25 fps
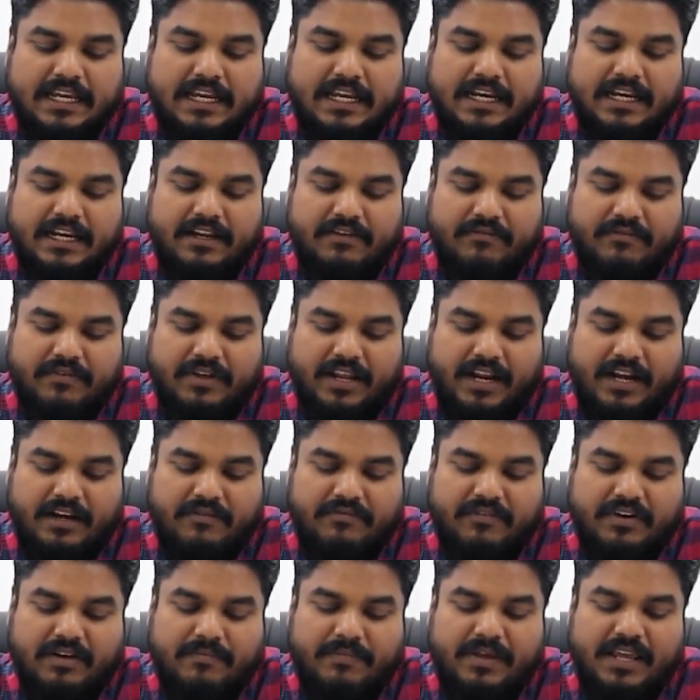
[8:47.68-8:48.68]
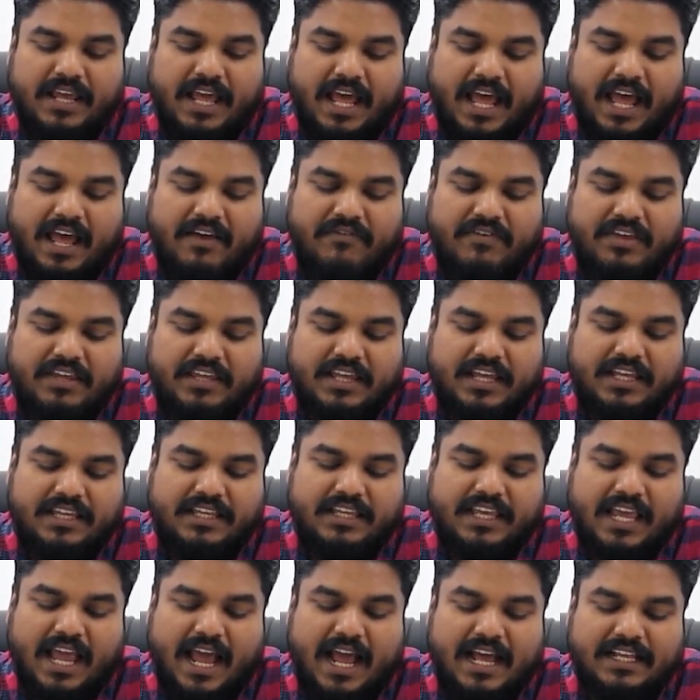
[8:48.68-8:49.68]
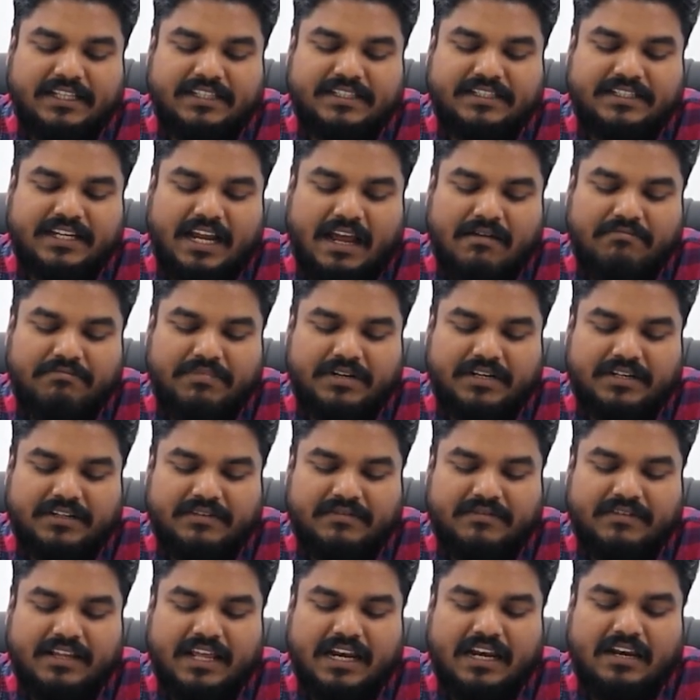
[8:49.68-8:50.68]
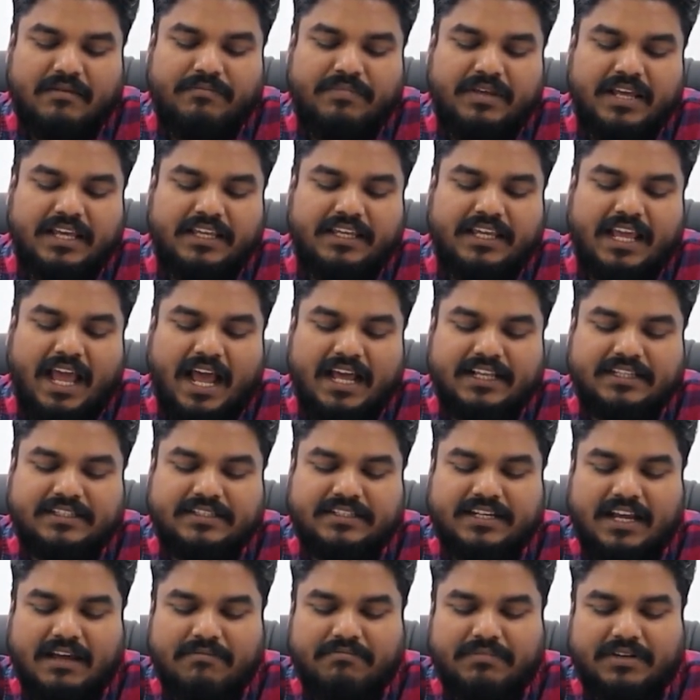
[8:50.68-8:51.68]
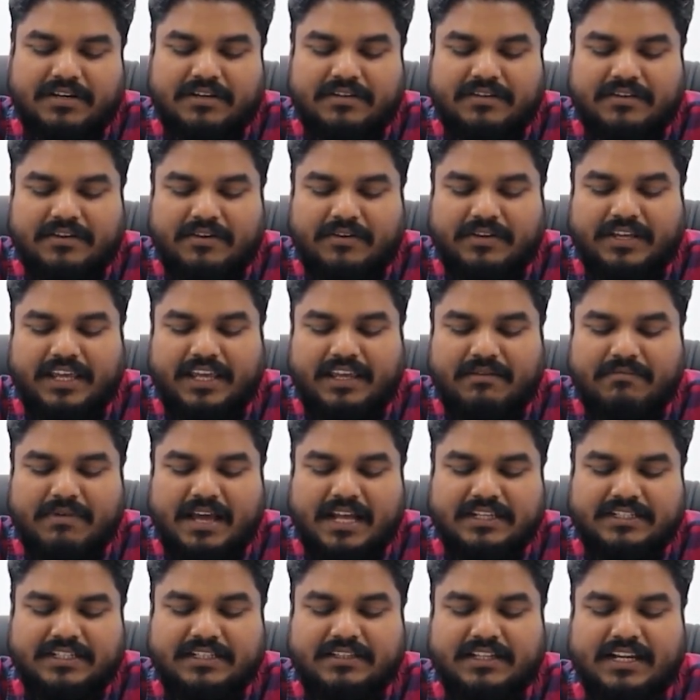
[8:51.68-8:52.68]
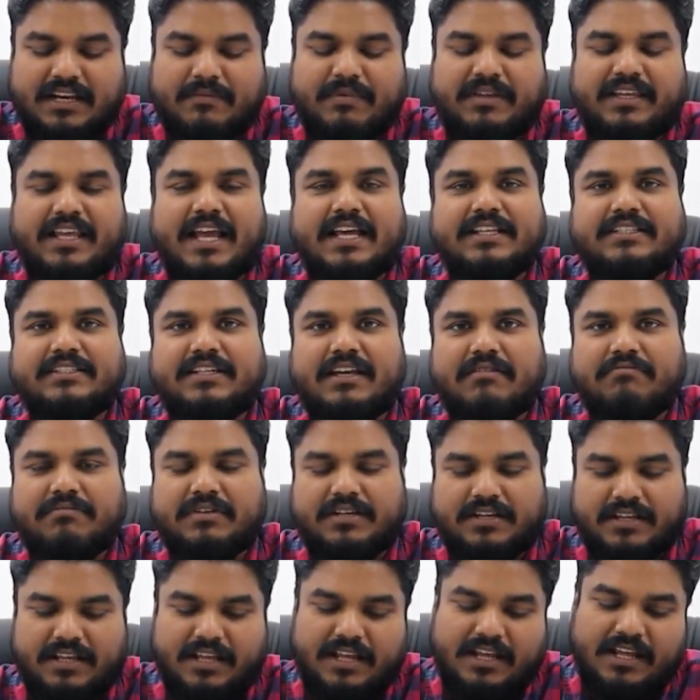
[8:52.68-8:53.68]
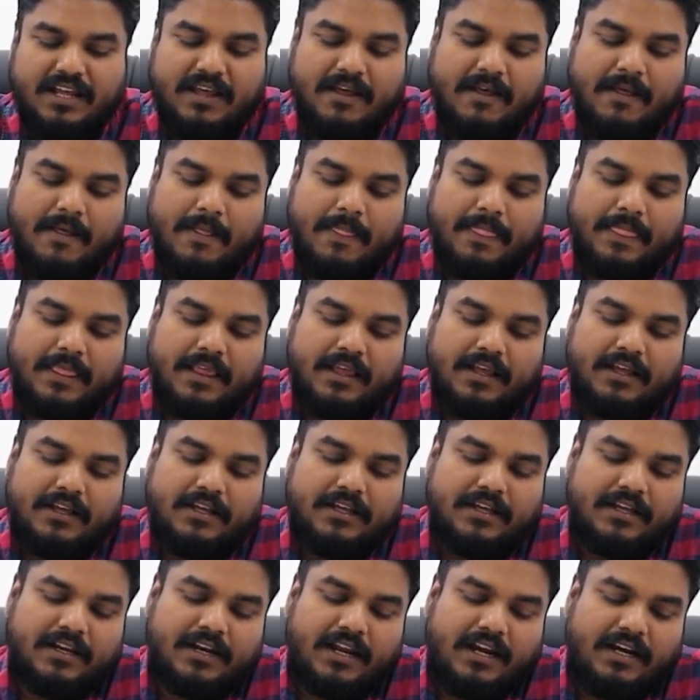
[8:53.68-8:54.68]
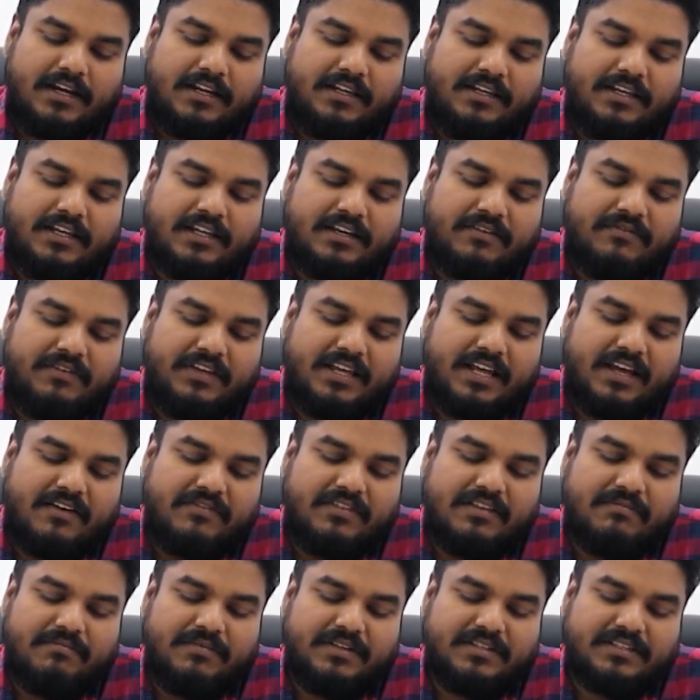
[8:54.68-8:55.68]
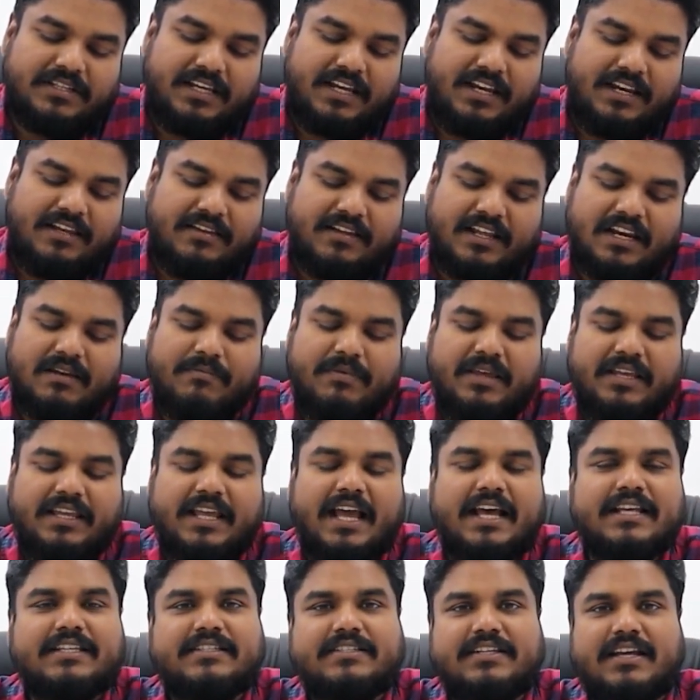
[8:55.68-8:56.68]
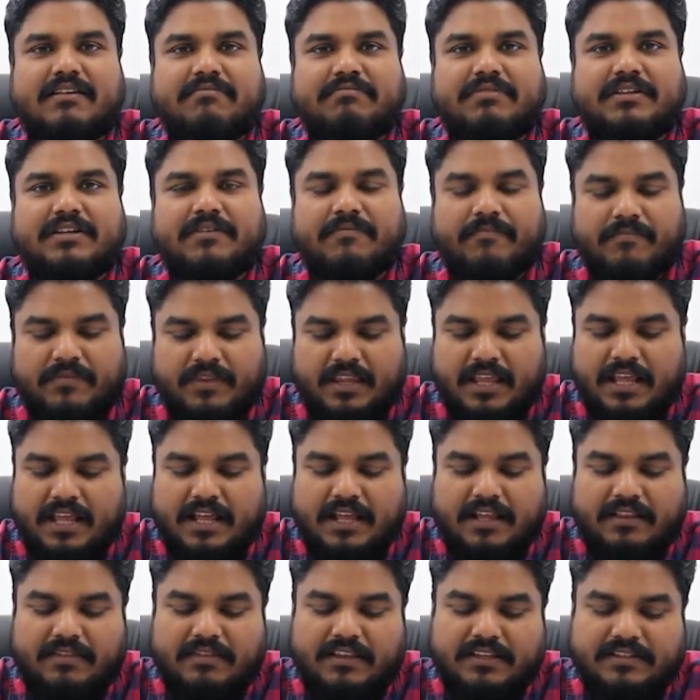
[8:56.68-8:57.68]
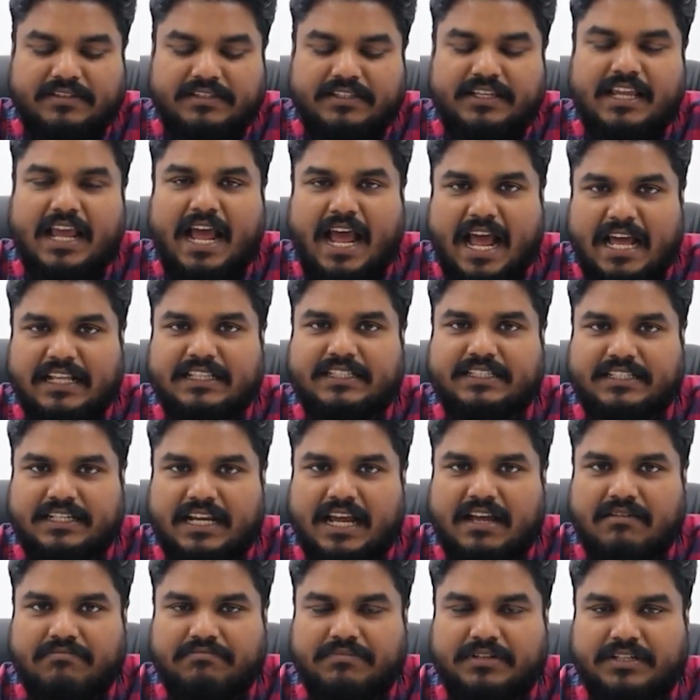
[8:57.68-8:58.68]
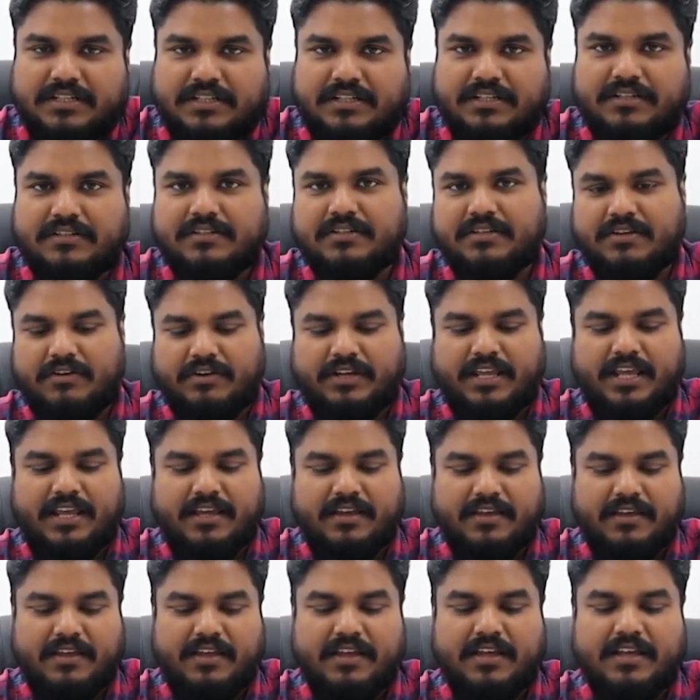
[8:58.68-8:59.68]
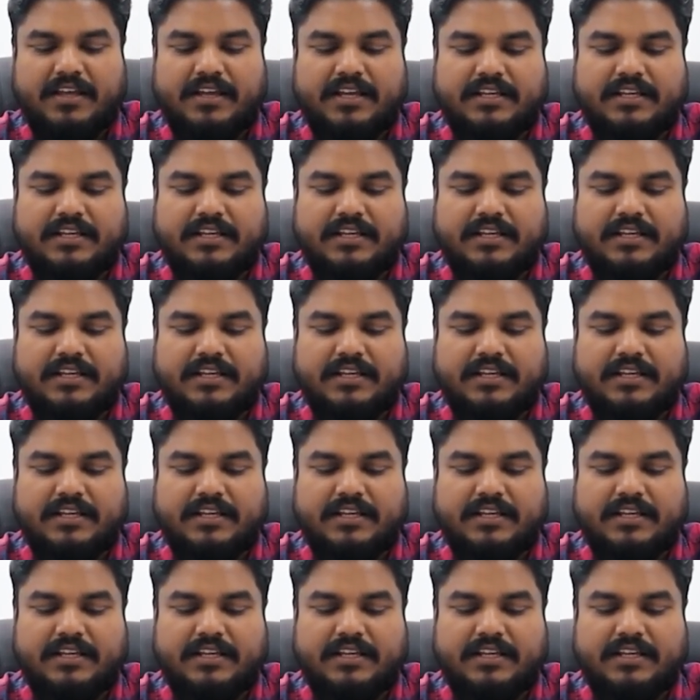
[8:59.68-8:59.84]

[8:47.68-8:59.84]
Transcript: will be having a gas chamber. Okay, imagine there will be a gas chamber. Right, here we have the missile, there will be a gas chamber. This gas chamber, okay,